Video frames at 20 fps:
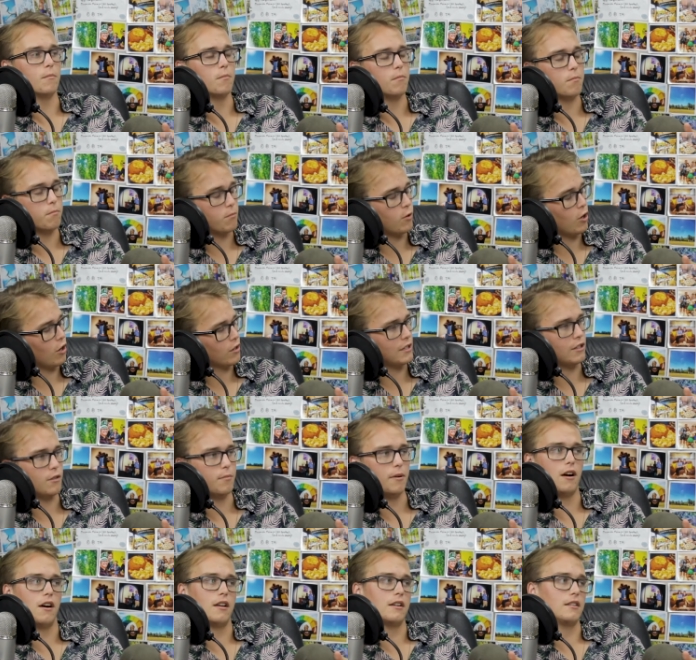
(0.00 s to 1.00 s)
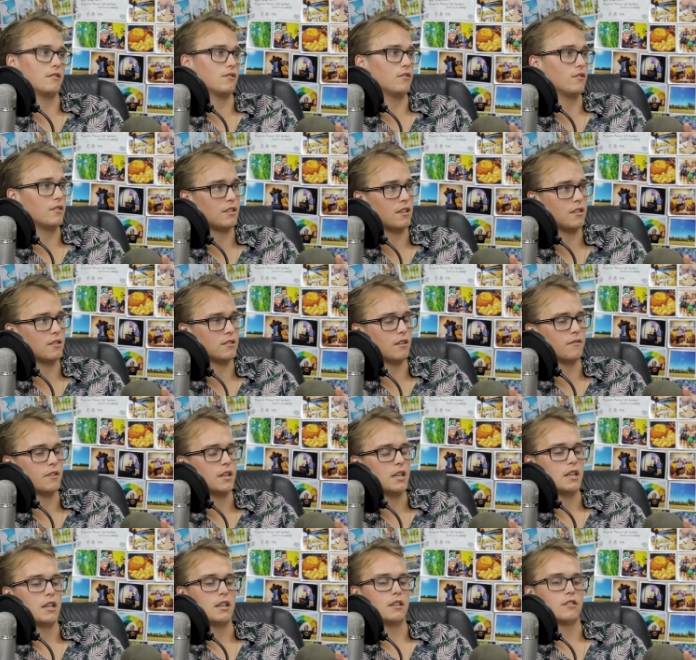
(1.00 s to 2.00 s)
to cocktail parties and all this other stuff.
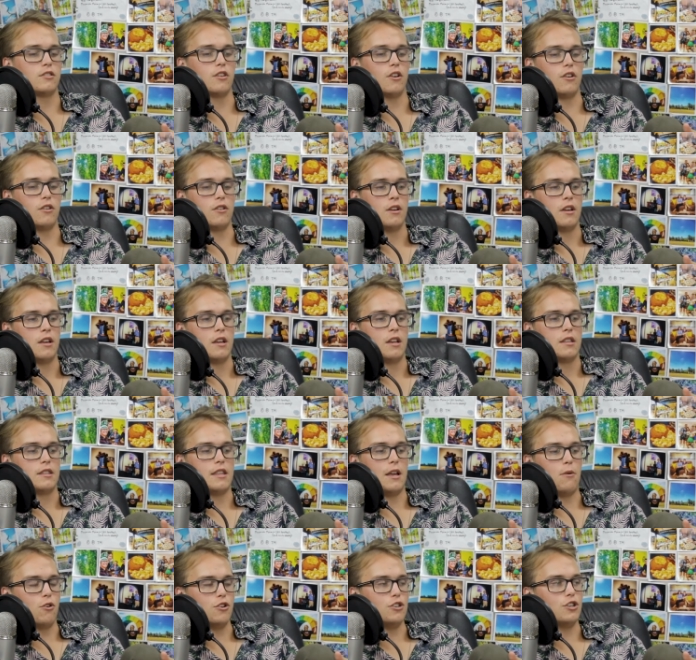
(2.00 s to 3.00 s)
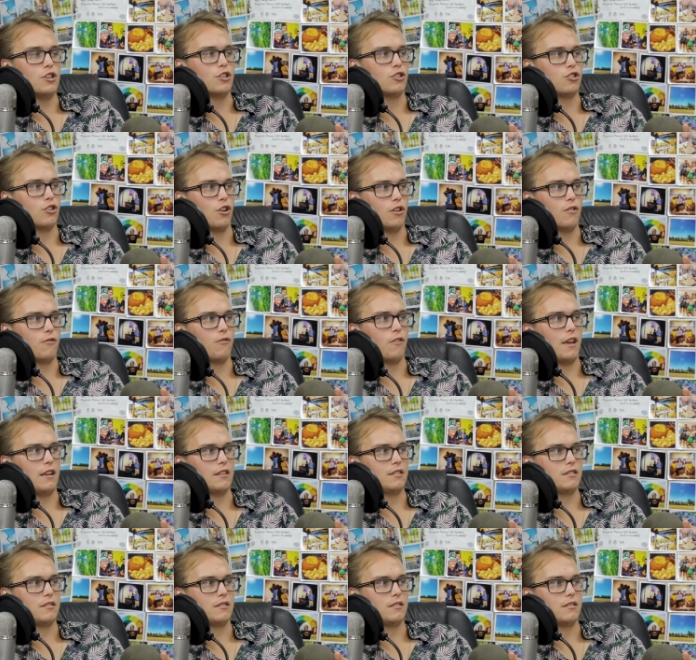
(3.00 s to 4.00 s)
So they want you to show your
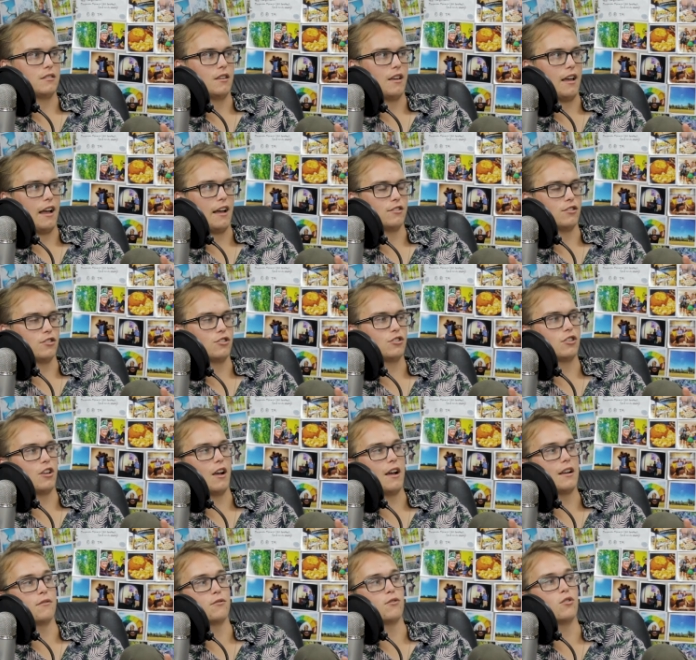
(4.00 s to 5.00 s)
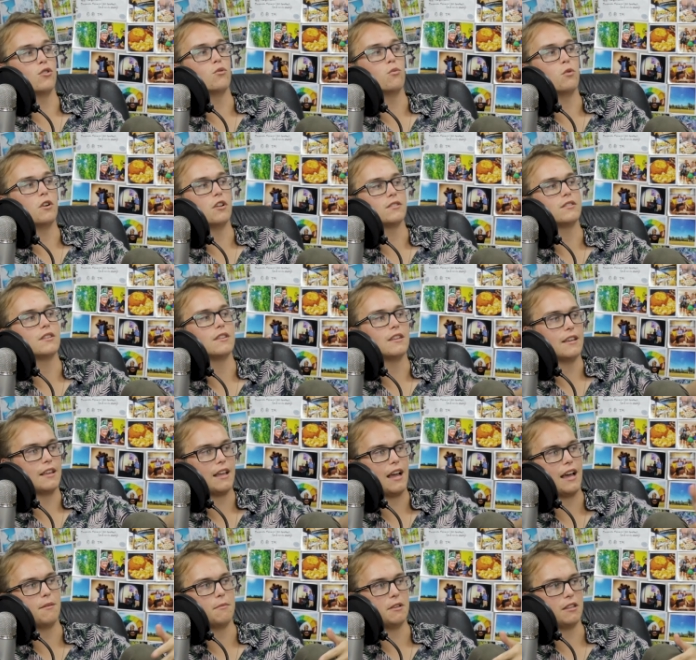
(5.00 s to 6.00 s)
face as a sign of goodwill to the
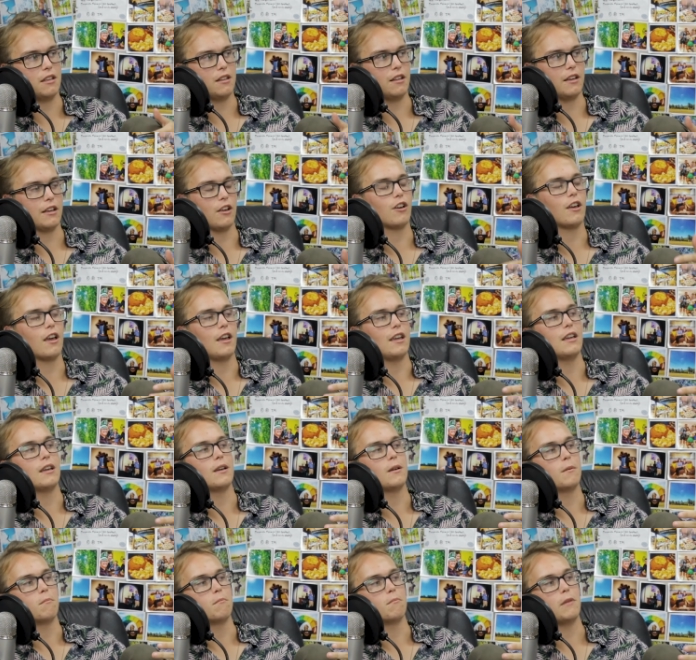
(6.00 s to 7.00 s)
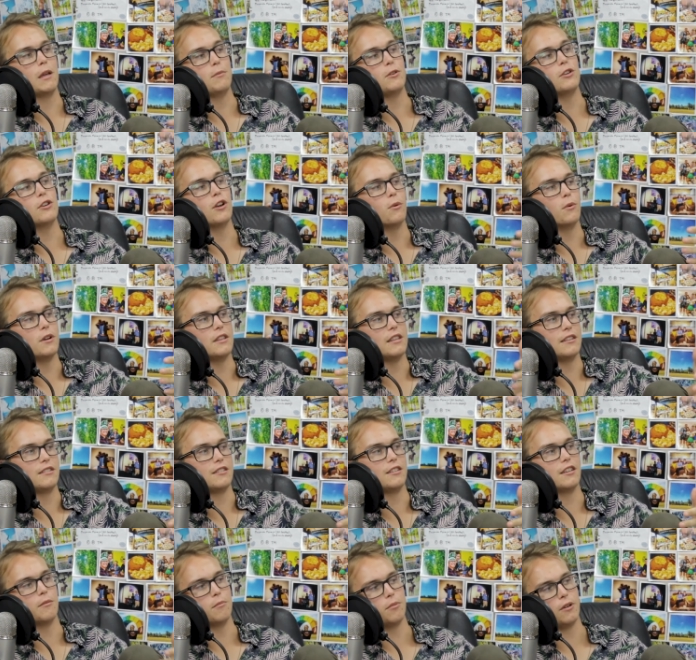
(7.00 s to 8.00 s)
Academy. They're like, okay, maybe you don't win this
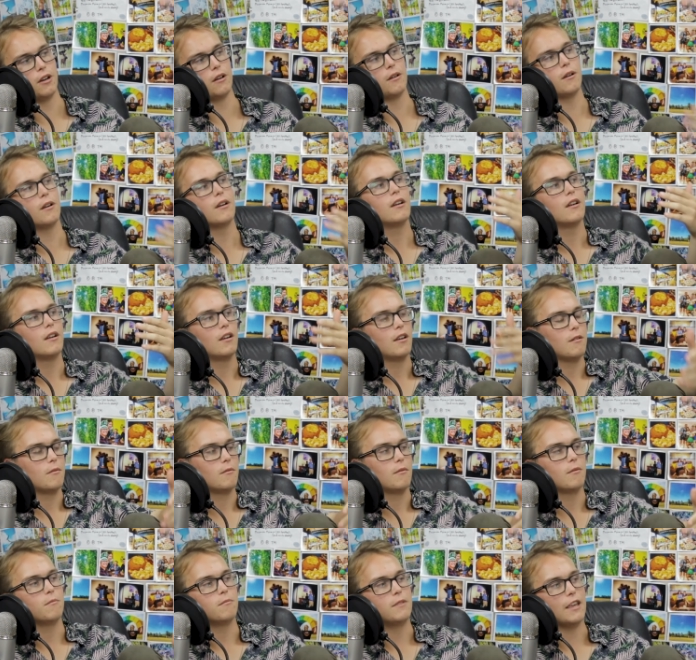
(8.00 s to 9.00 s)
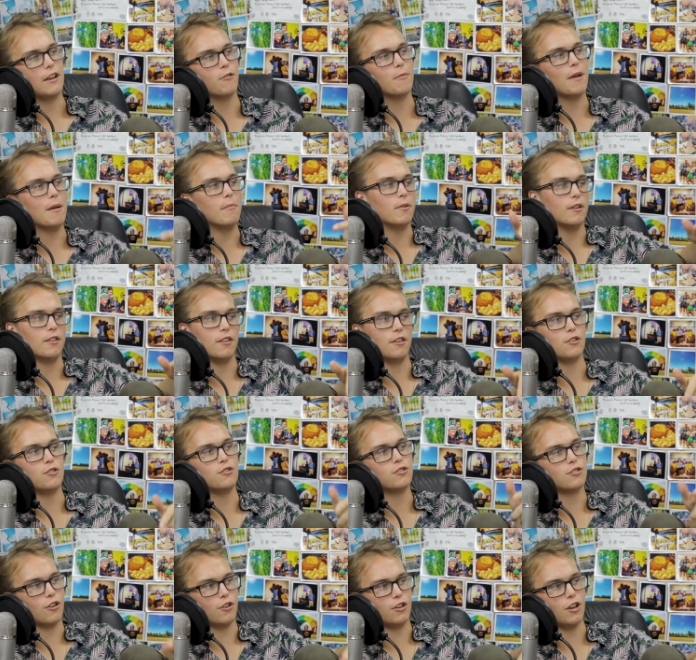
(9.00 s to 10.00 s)
year, but they remember that you
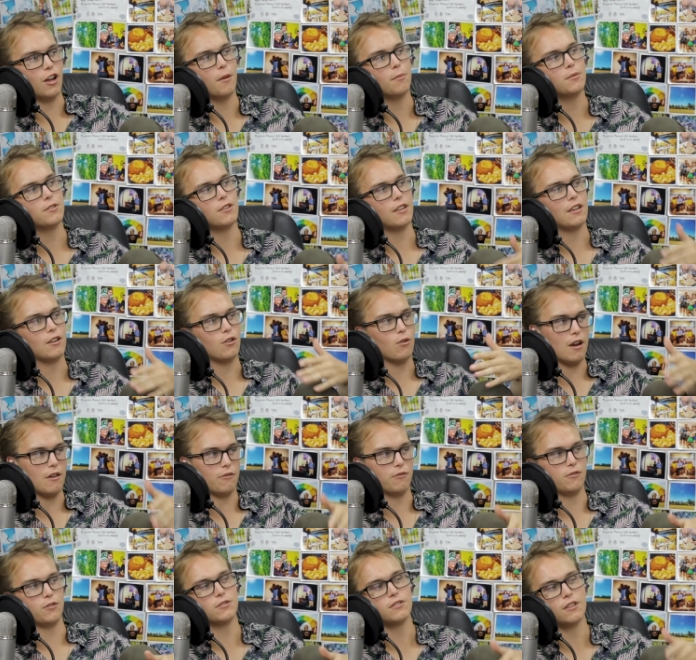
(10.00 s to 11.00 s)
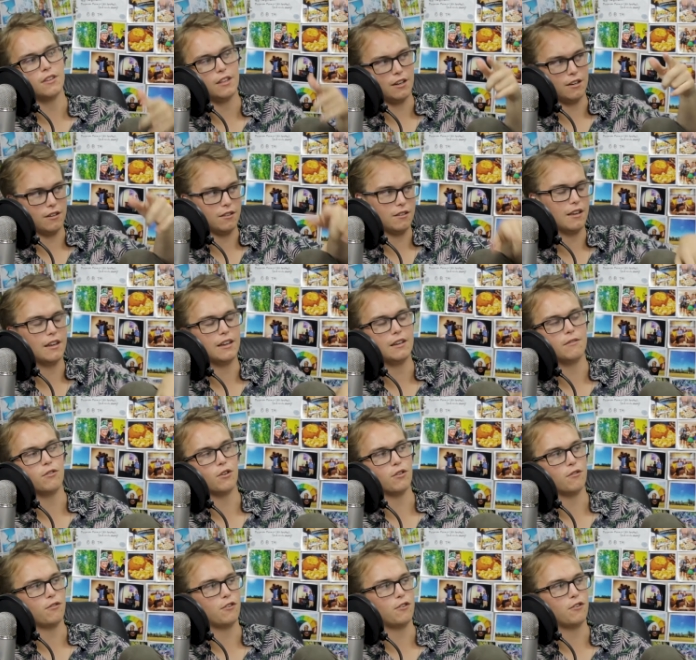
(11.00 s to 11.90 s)
showed up, so they're grateful. So they vote for